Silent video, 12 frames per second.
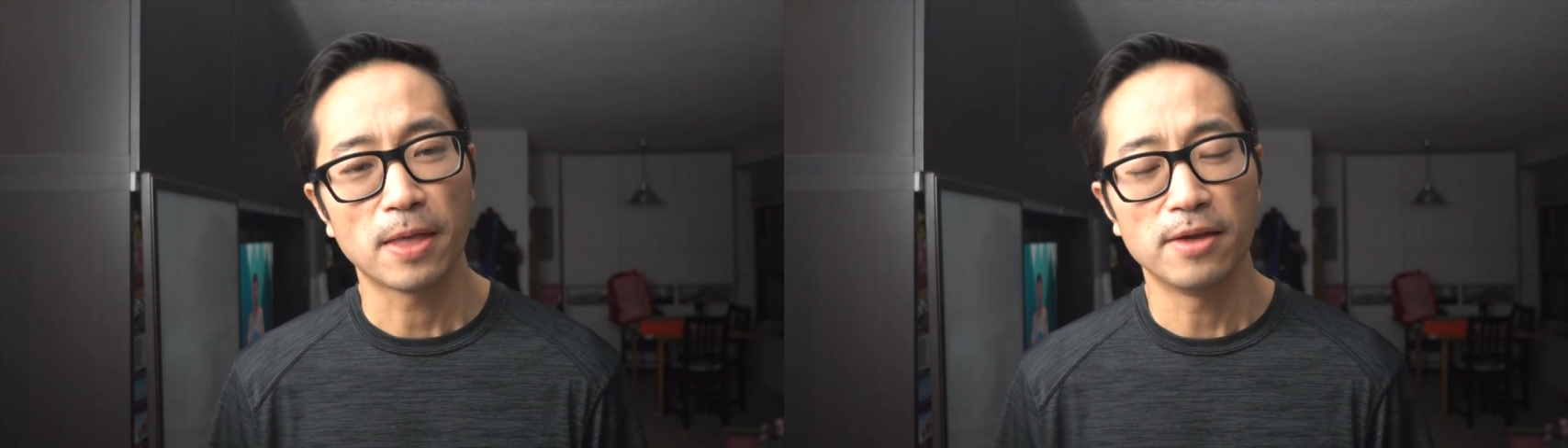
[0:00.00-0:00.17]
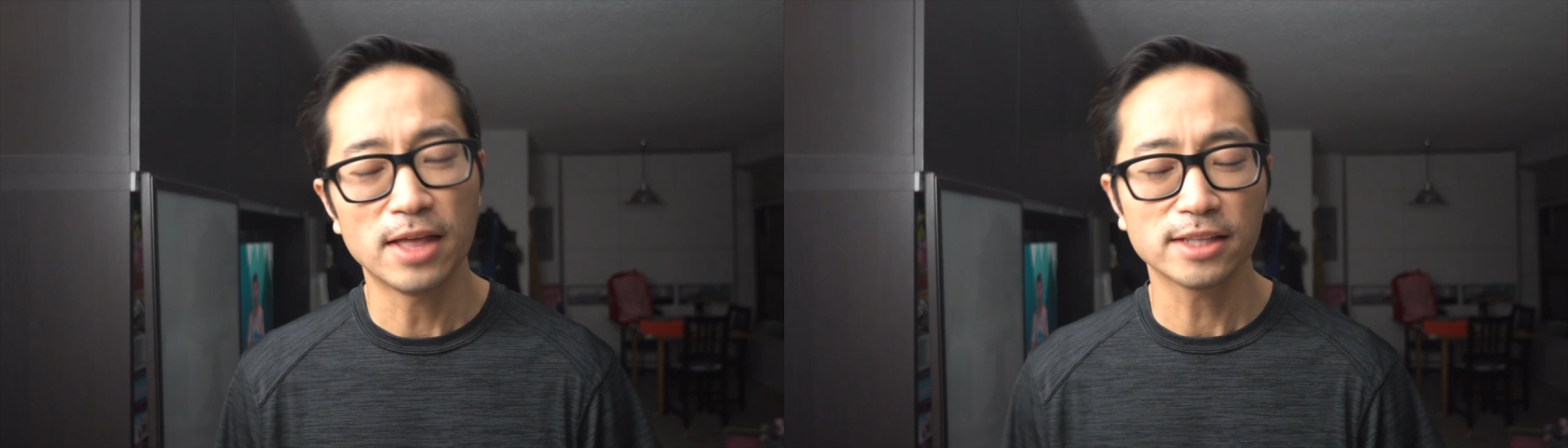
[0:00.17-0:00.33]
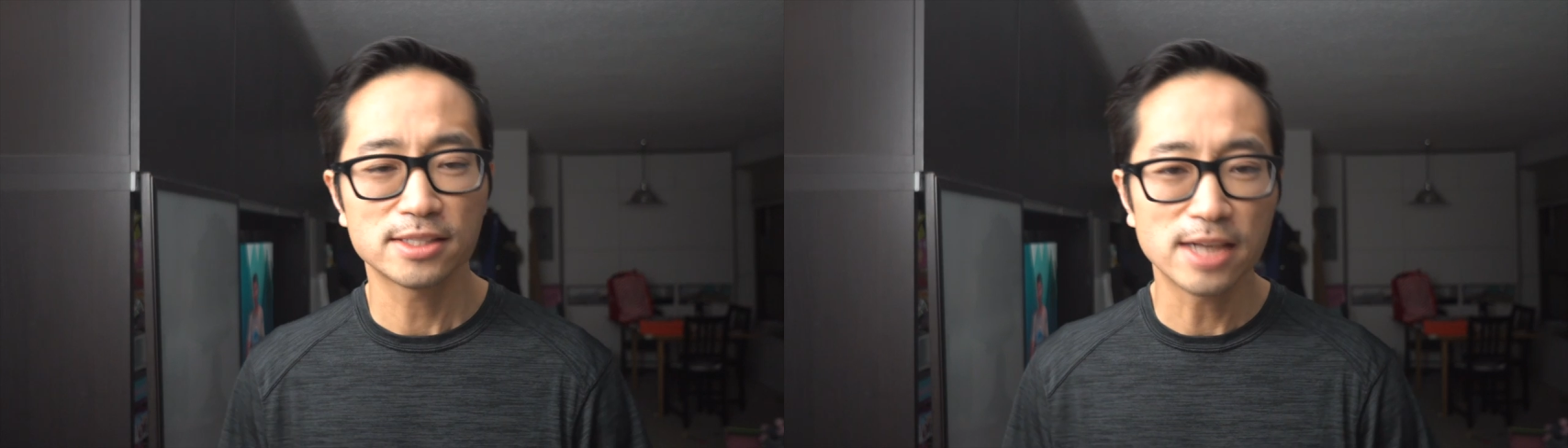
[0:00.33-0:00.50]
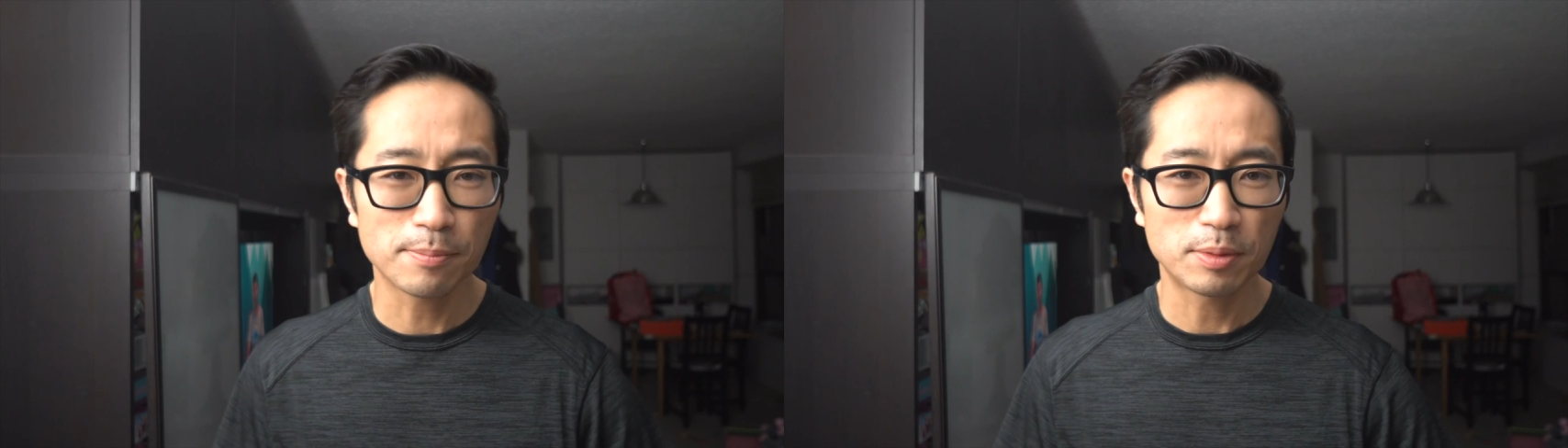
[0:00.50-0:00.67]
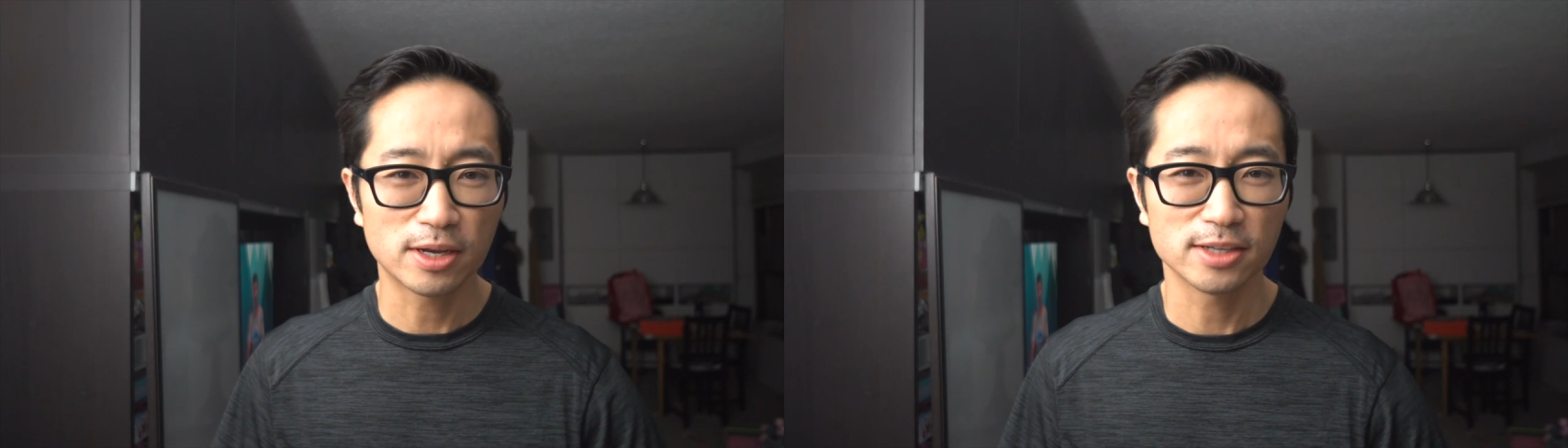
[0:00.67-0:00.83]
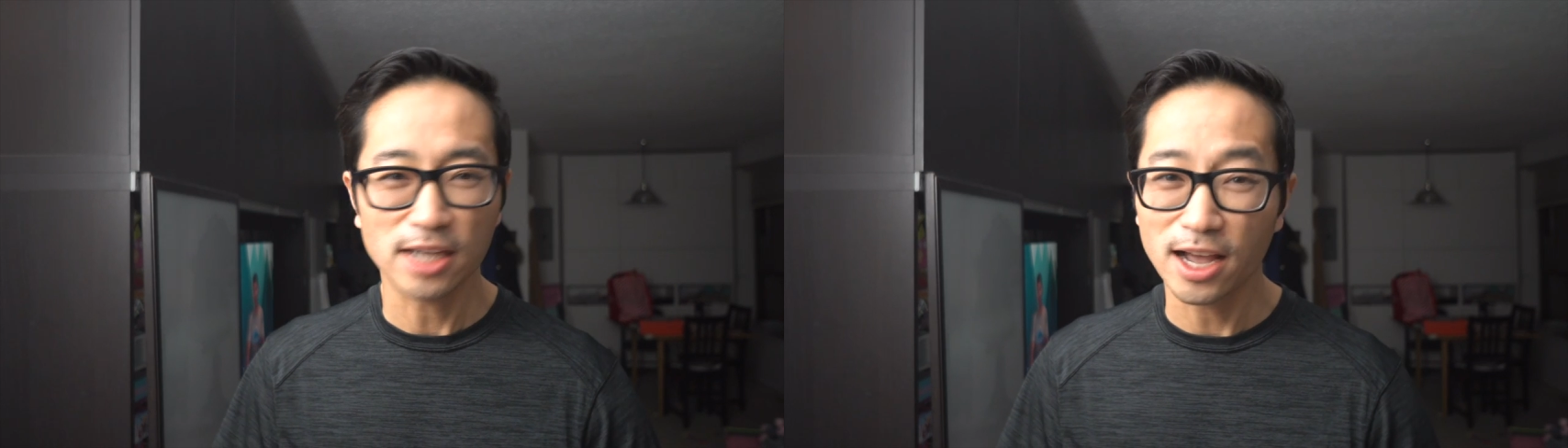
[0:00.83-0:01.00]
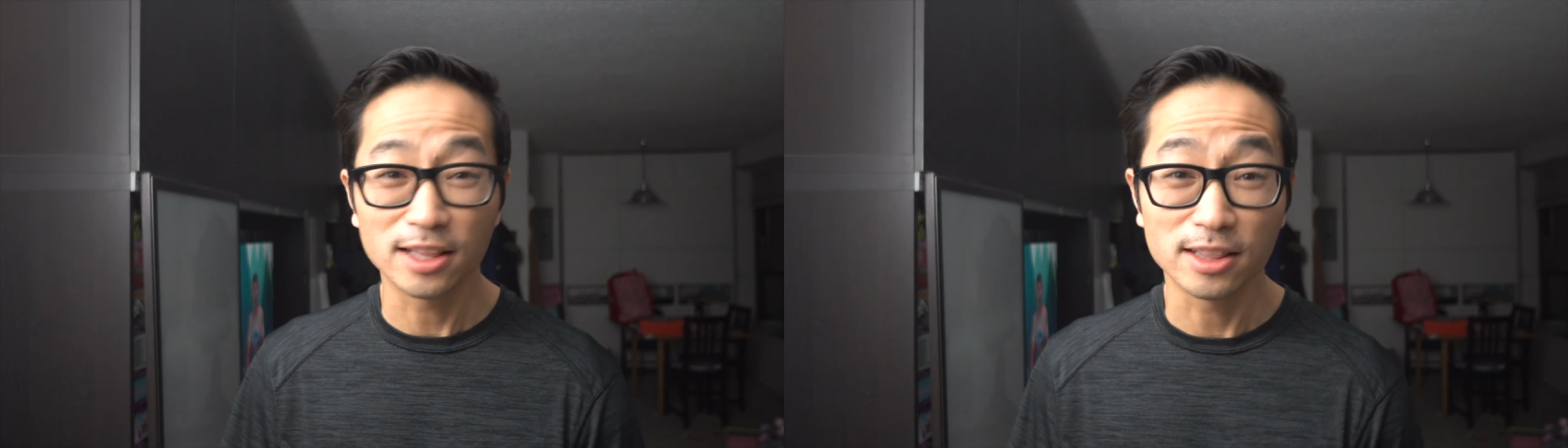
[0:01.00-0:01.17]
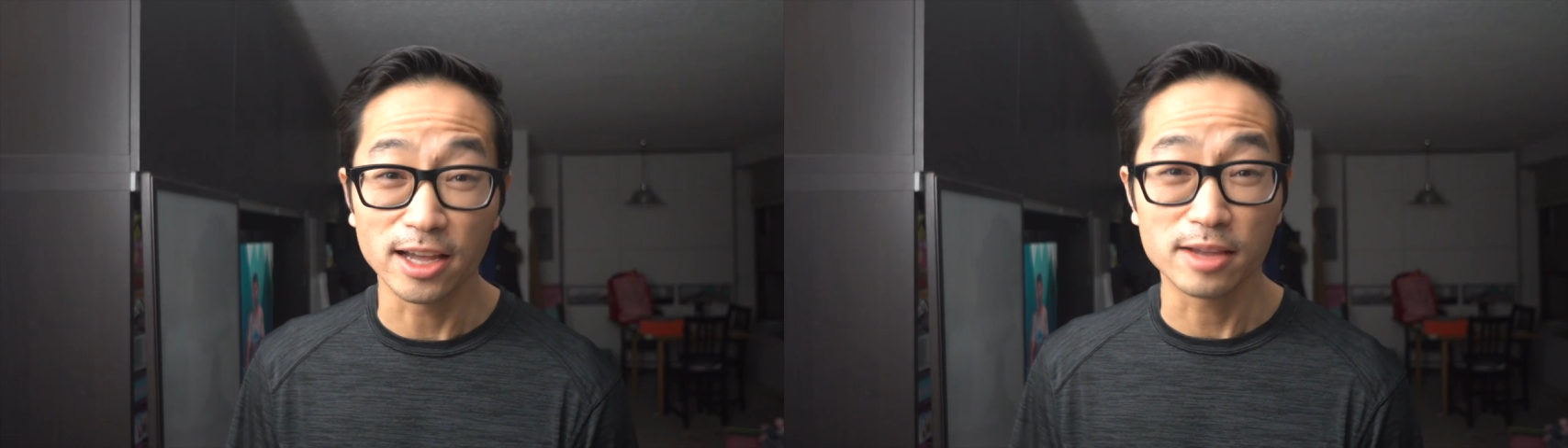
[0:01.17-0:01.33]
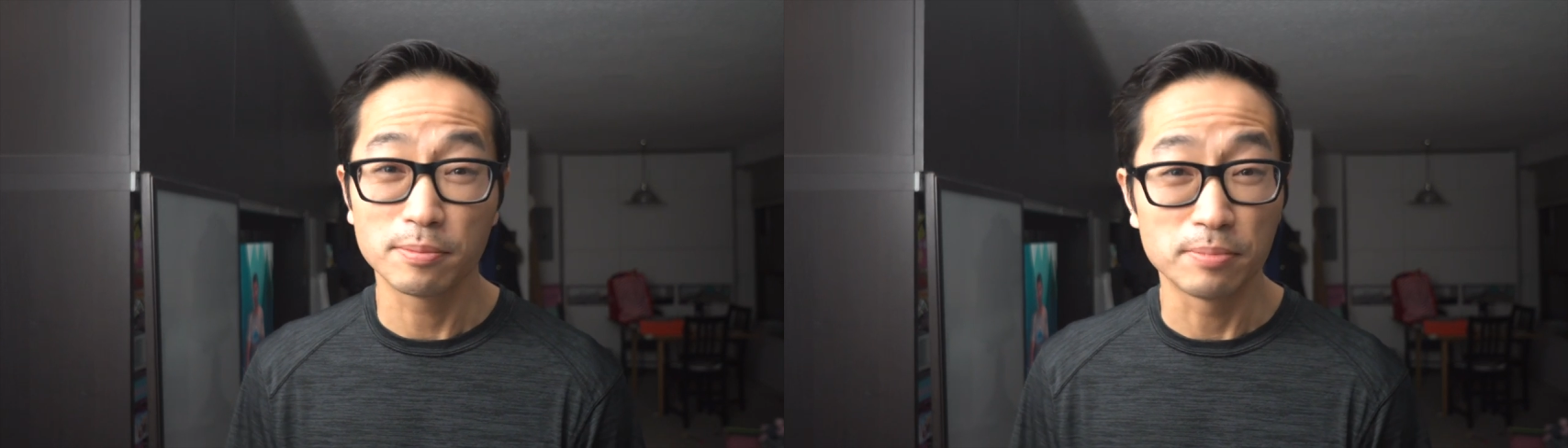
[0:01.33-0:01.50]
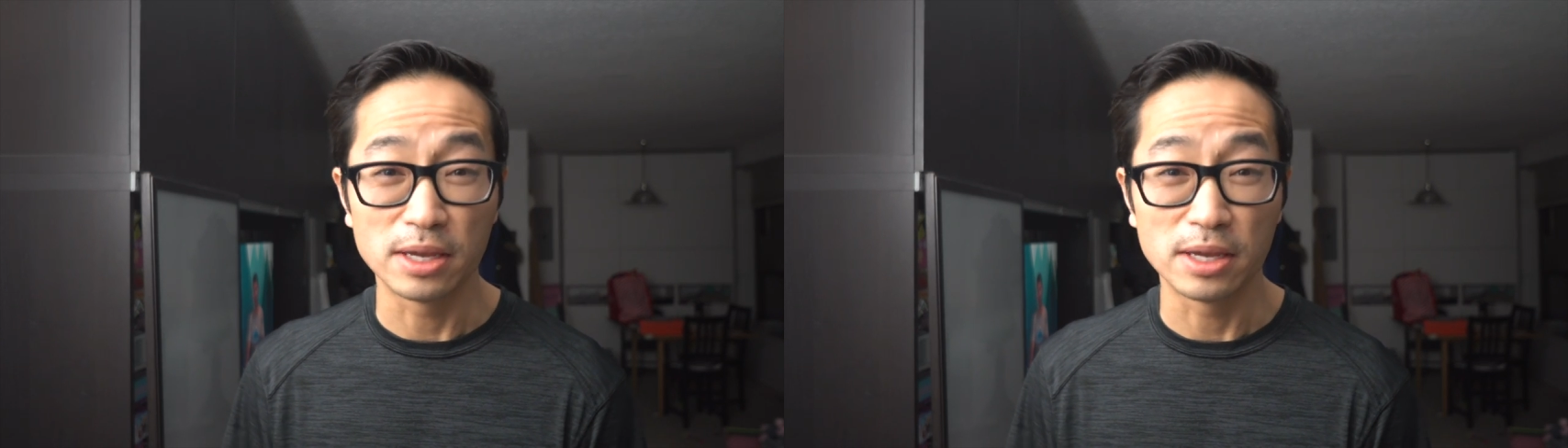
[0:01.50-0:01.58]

And that's not because I like